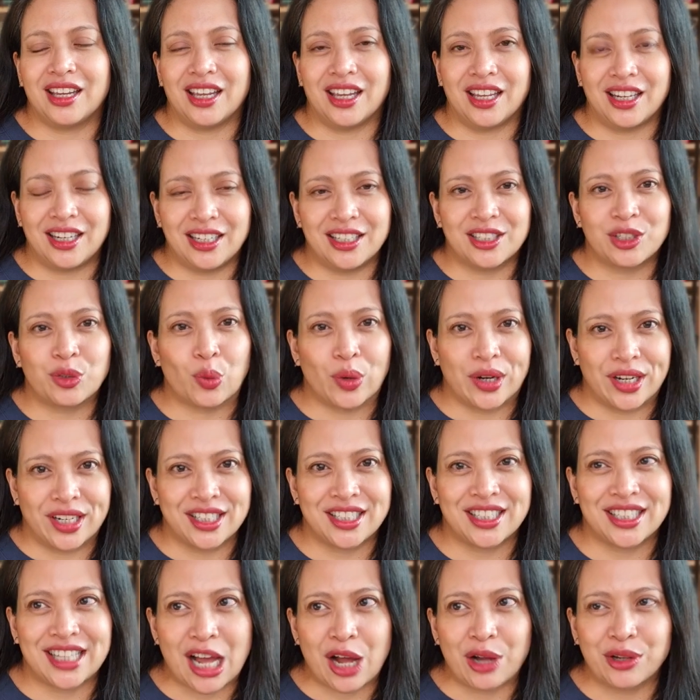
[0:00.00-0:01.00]
It is what
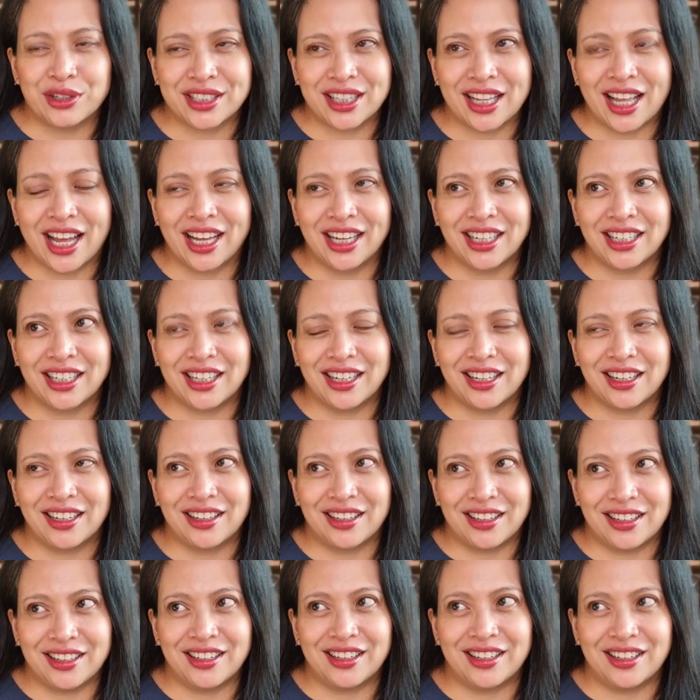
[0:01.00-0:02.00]
it sounds like.
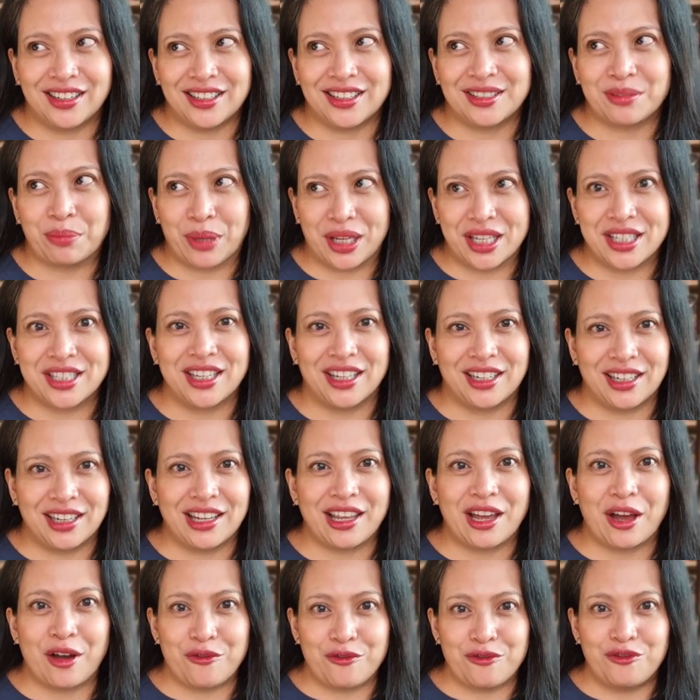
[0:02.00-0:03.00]
It is
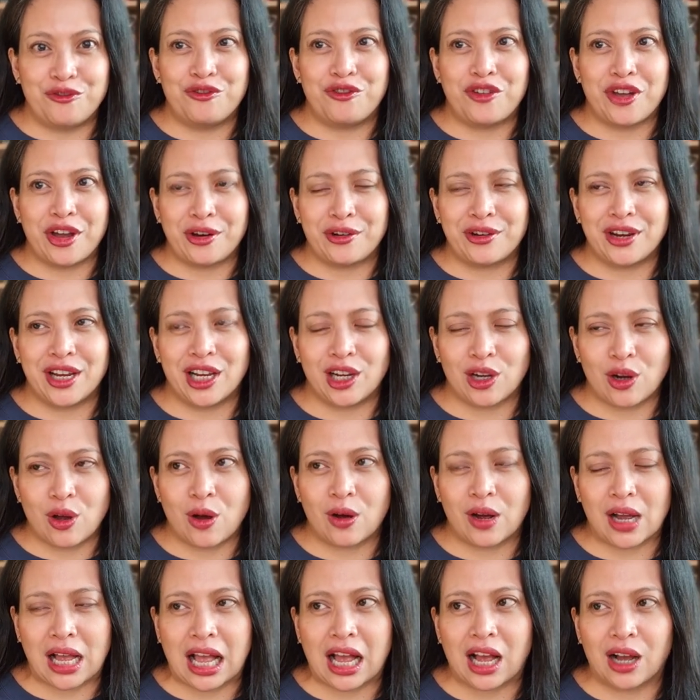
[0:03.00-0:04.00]
basically a very
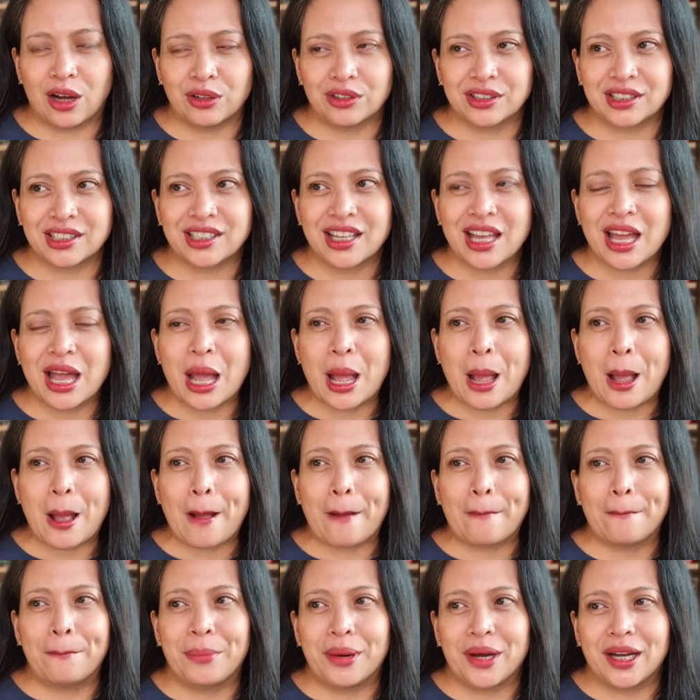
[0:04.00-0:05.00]
long house.
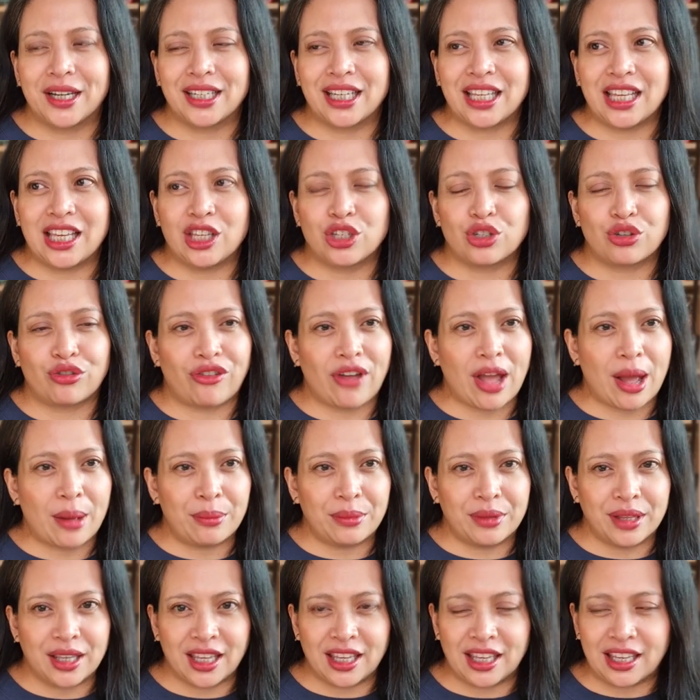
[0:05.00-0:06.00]
but each
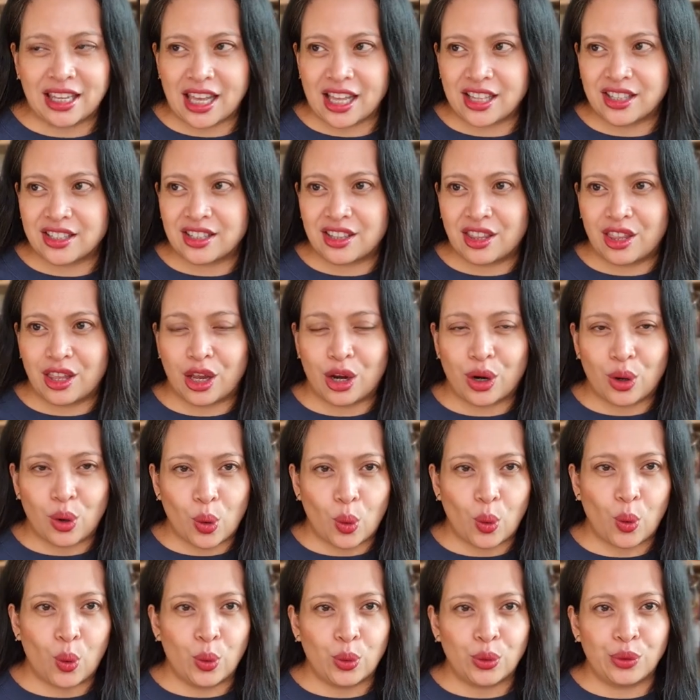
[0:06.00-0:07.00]
family gets their
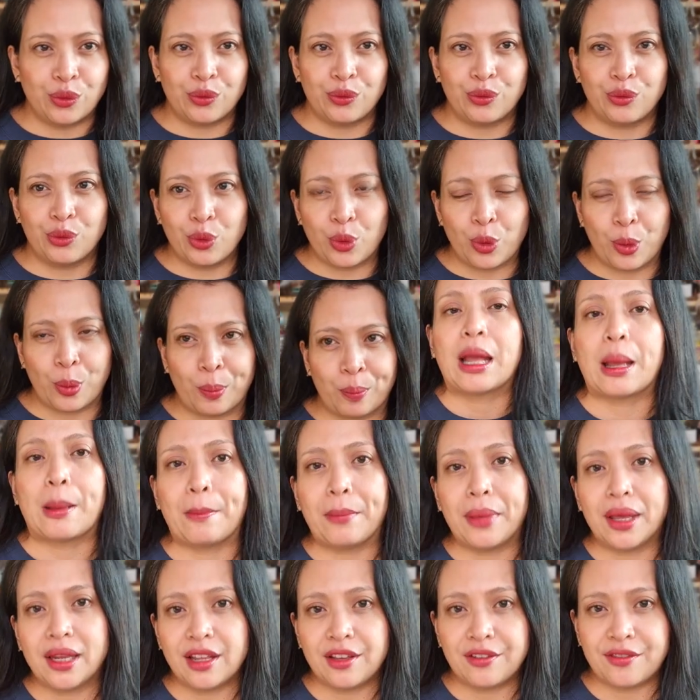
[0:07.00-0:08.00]
own room.
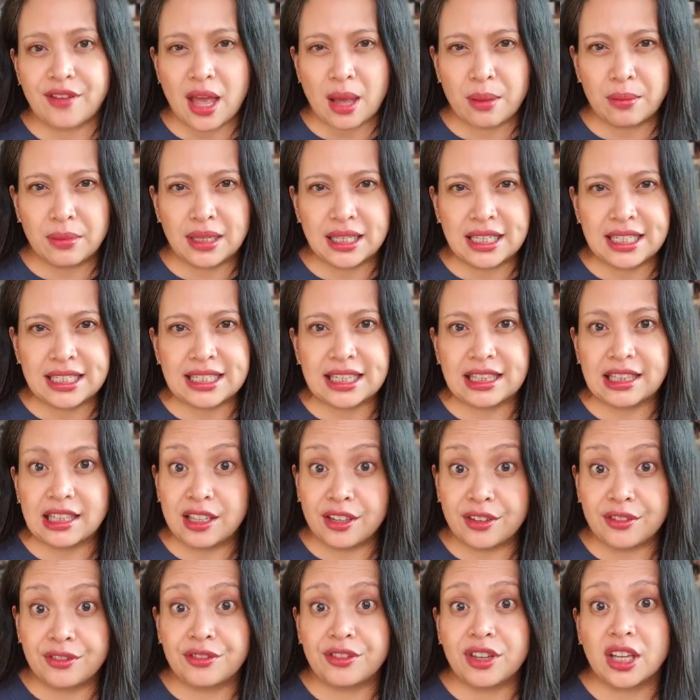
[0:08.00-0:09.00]
Many families
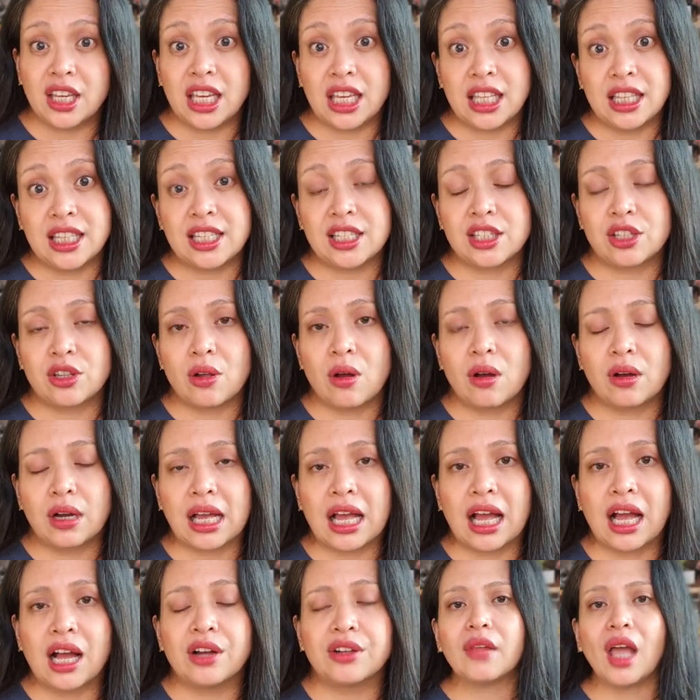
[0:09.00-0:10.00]
live in this
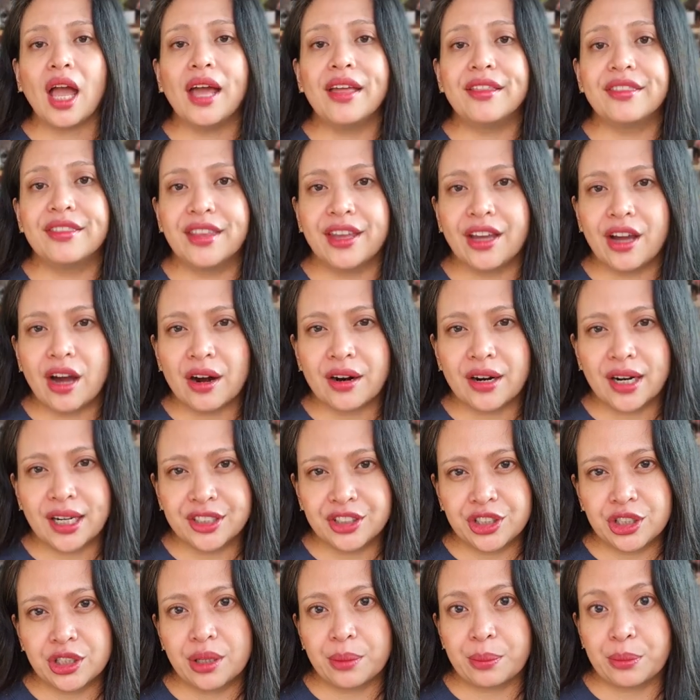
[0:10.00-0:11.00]
longhouse and they are
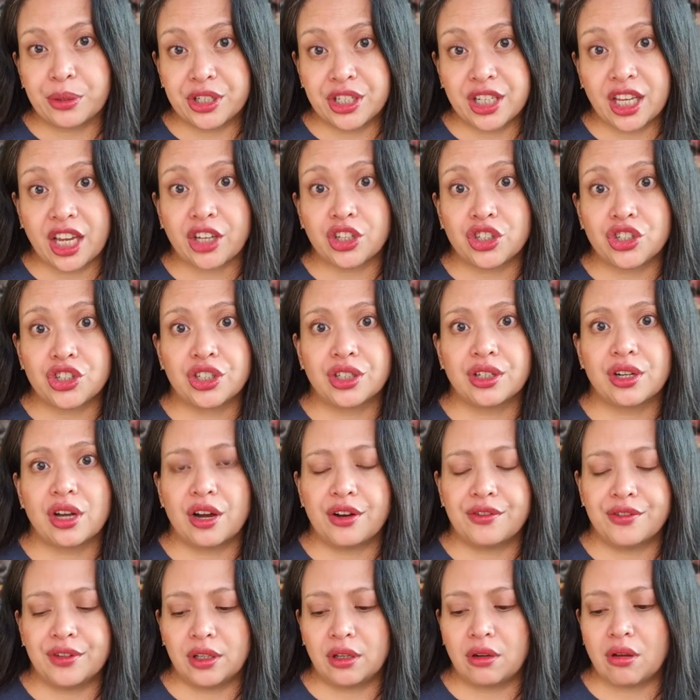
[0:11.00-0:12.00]
under the protection
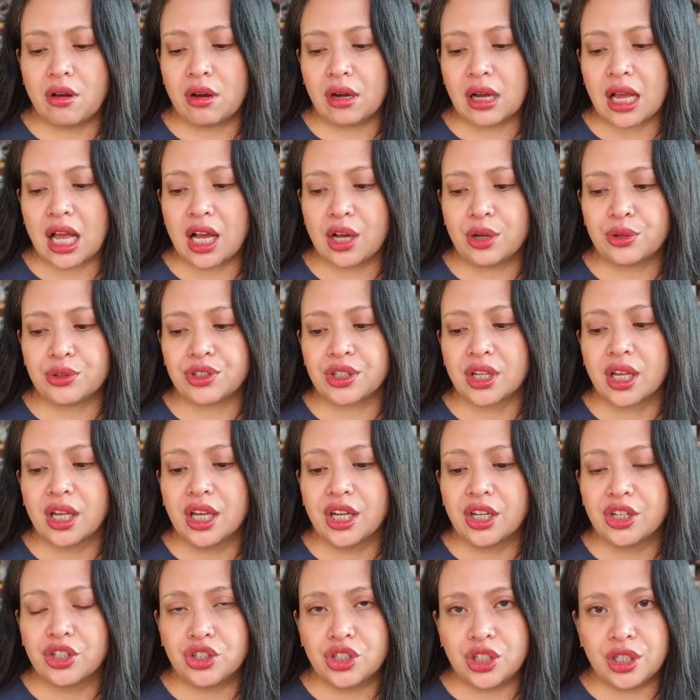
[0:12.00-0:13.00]
of a longhouse
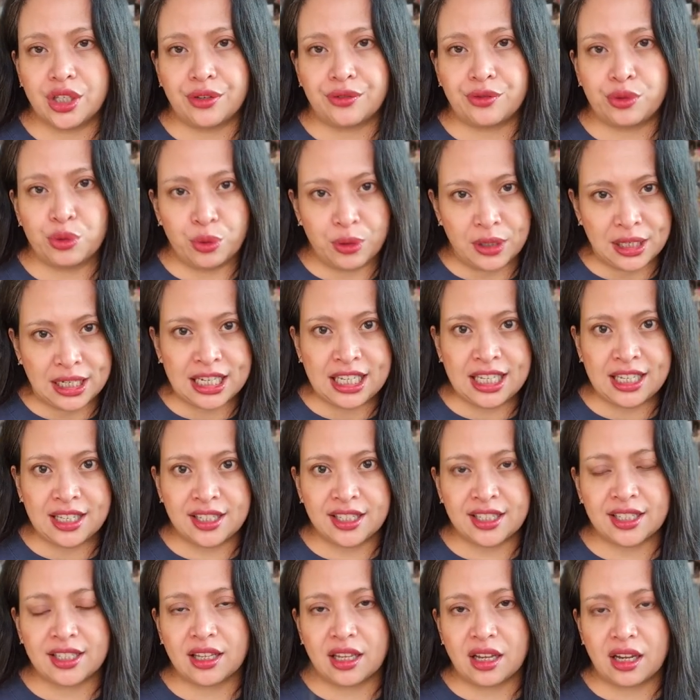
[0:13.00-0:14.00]
chief who
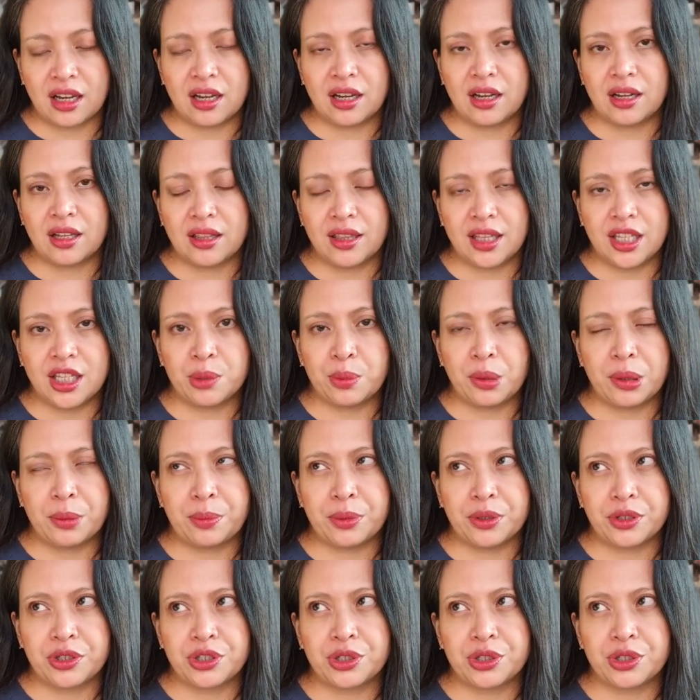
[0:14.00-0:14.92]
leads these people.